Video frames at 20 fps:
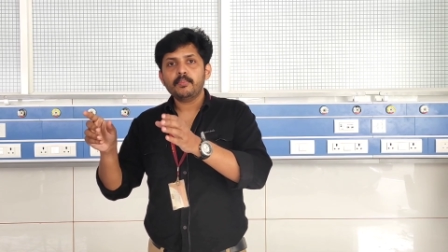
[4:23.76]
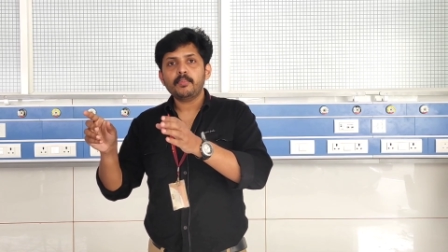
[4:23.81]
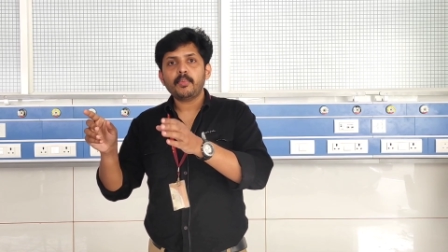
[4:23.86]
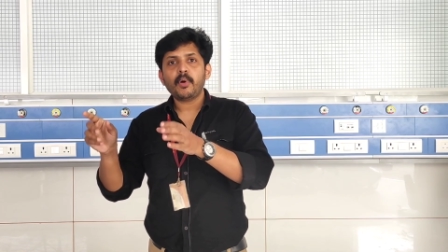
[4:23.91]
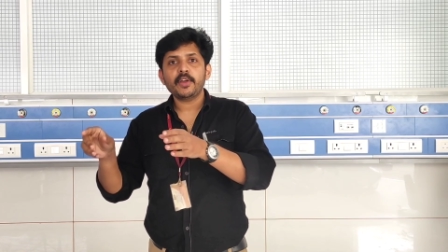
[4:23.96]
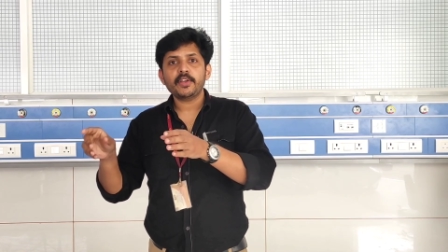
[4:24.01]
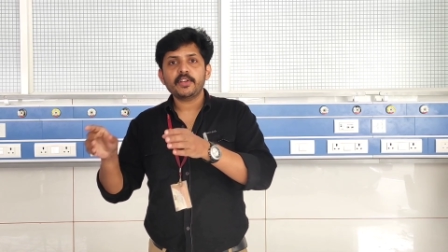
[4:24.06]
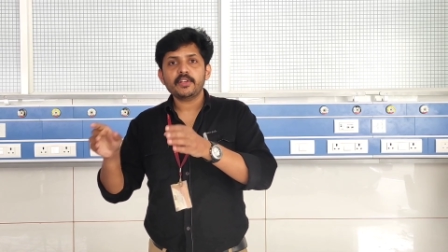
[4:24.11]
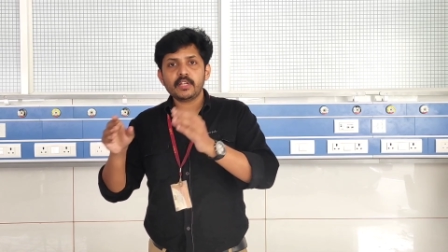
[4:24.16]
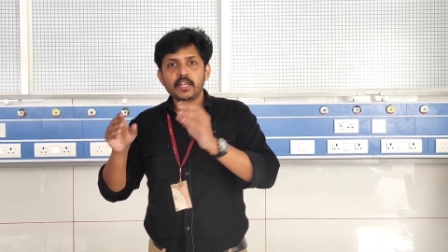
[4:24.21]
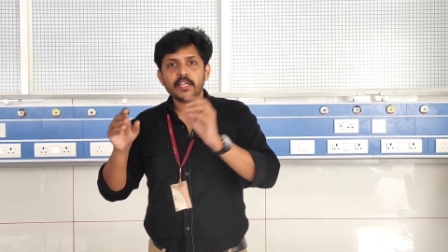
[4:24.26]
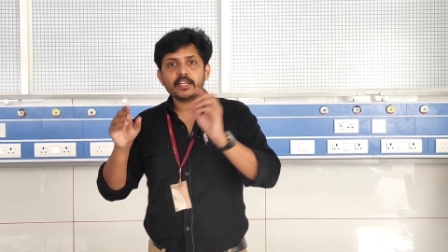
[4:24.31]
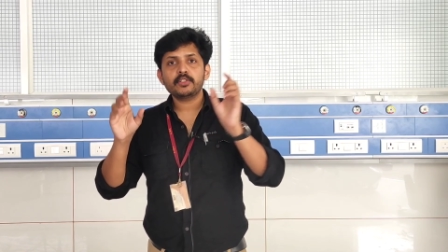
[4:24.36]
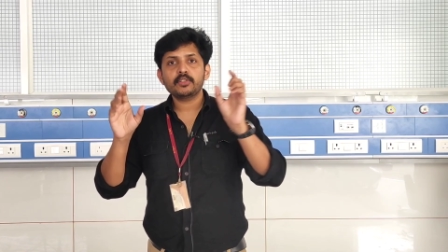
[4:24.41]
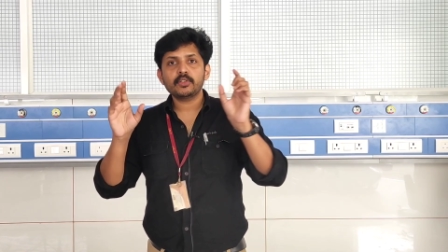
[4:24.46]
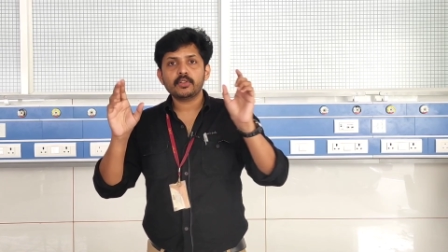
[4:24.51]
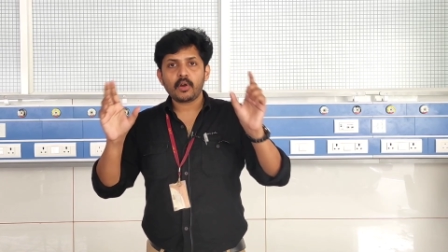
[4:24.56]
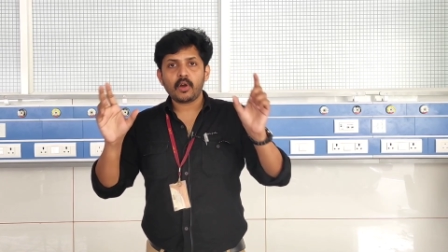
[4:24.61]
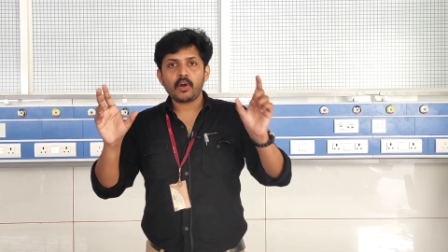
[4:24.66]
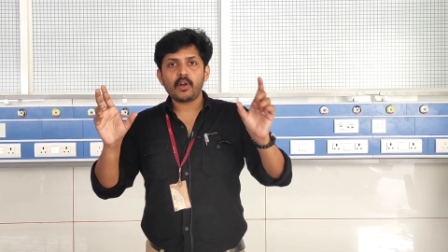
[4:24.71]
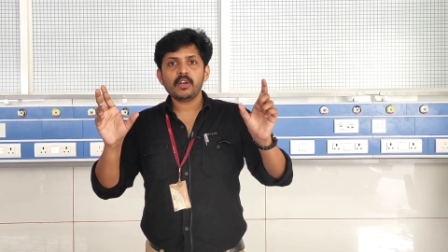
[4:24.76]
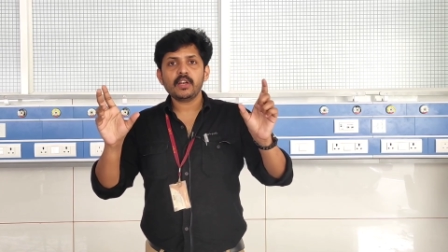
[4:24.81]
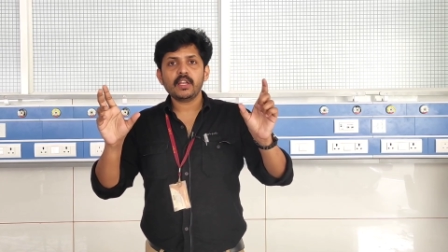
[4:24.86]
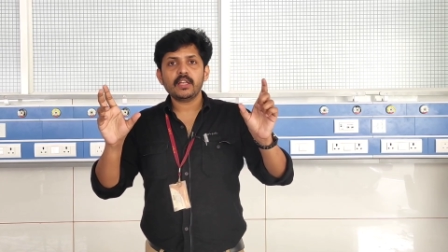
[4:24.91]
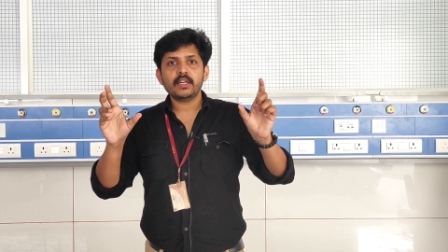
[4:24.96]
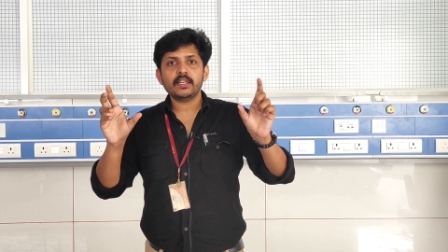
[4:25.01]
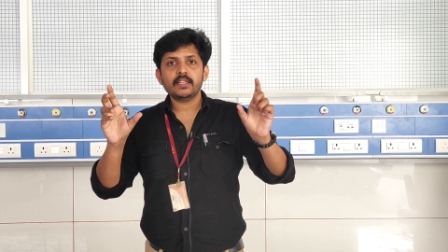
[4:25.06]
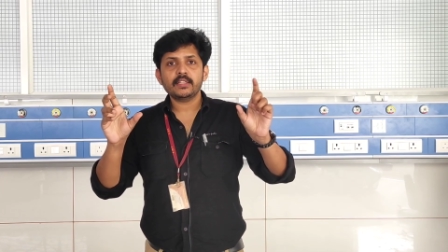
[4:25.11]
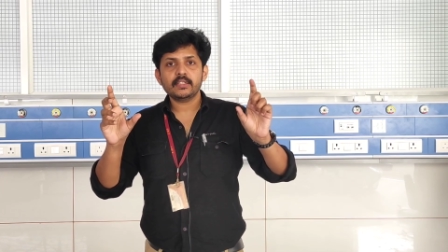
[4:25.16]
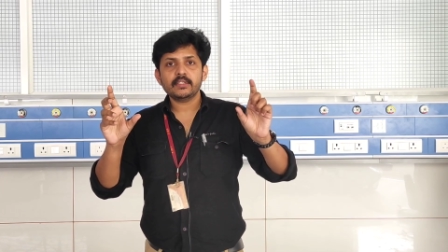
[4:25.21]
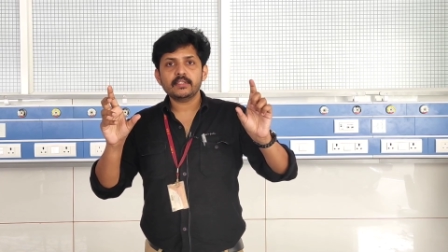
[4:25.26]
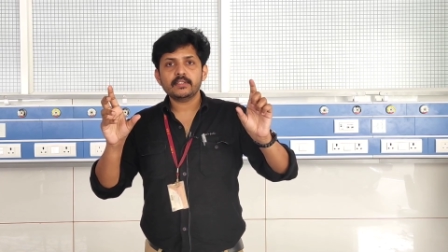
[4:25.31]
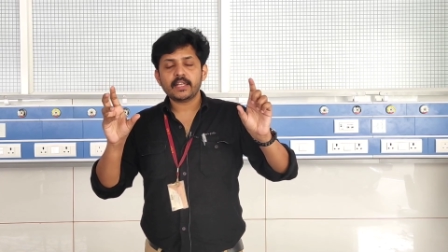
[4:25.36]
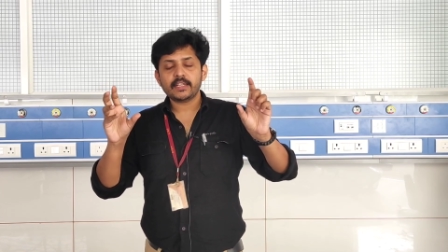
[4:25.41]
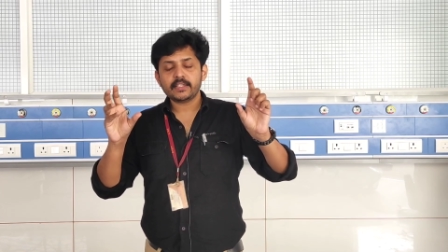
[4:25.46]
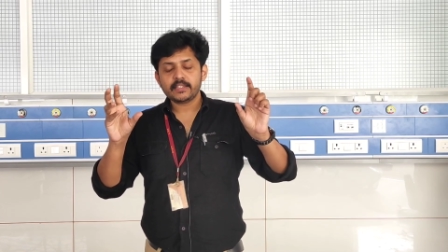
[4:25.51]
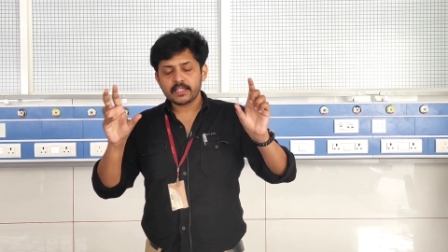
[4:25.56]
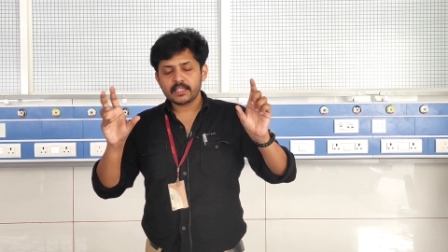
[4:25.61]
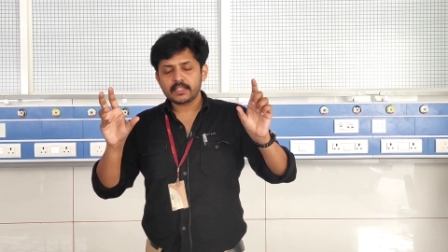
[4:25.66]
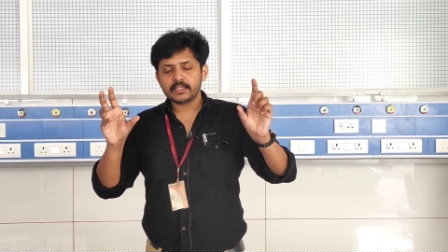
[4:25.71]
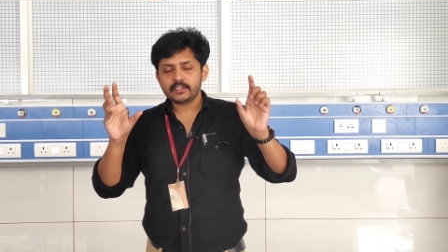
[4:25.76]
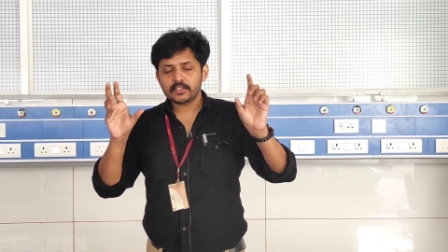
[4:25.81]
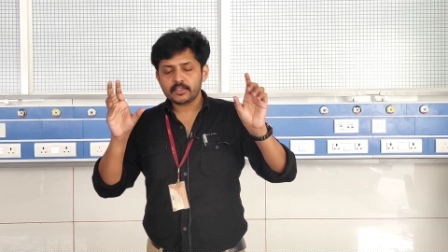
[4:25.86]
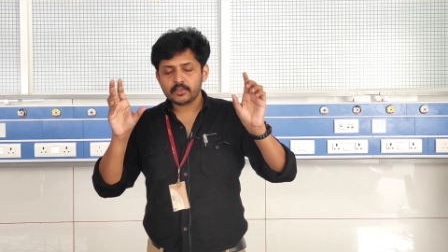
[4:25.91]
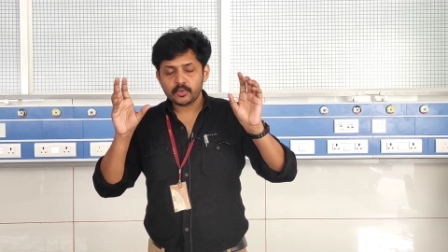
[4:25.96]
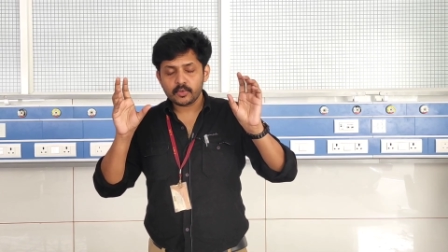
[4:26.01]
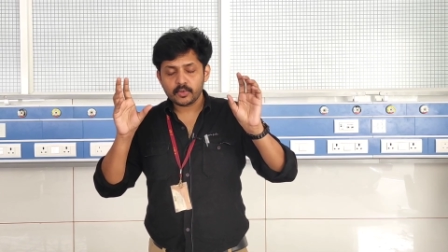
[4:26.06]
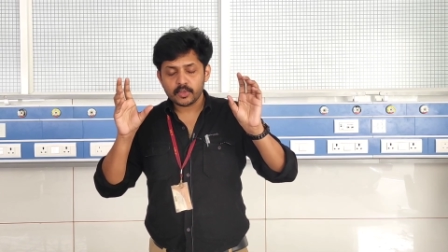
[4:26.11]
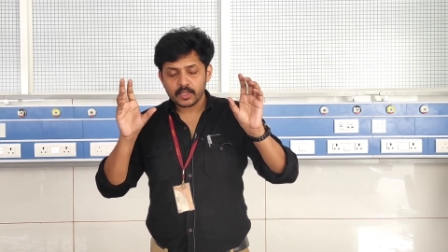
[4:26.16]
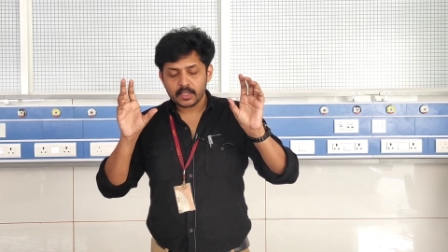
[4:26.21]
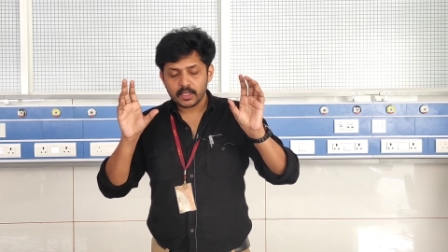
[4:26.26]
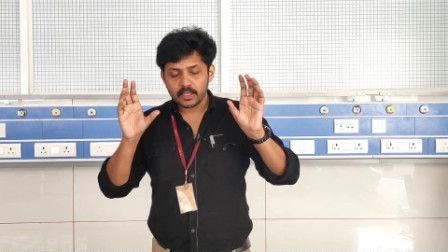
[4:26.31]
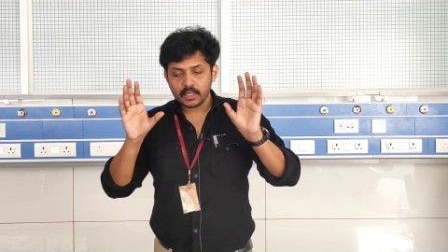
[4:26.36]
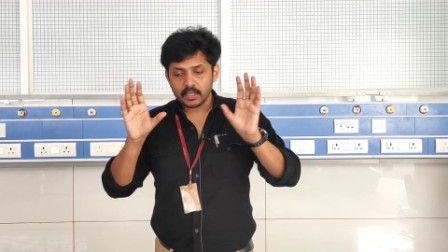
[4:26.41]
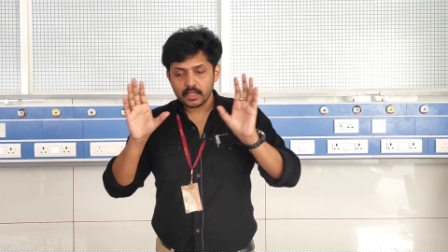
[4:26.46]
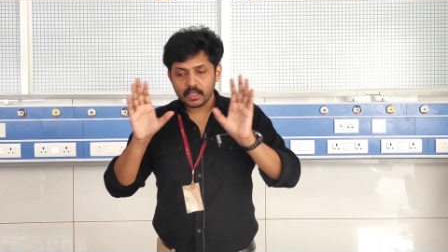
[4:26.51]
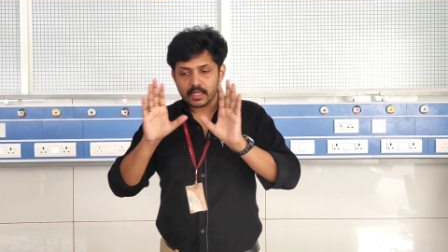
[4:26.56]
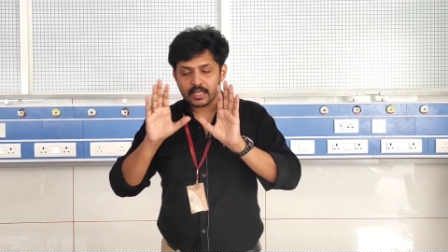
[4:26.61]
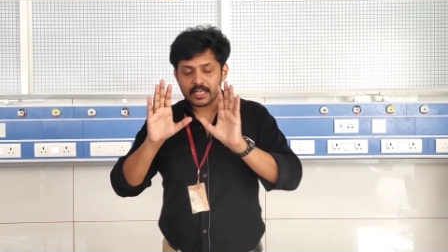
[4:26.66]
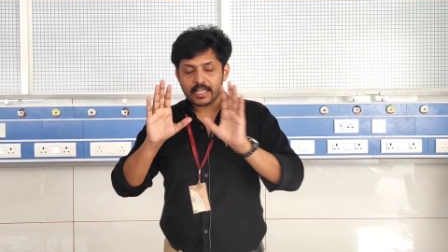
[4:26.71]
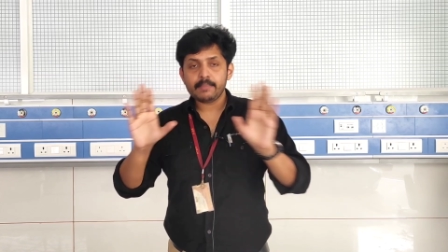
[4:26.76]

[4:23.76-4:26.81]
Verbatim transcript: point like to call that to uh,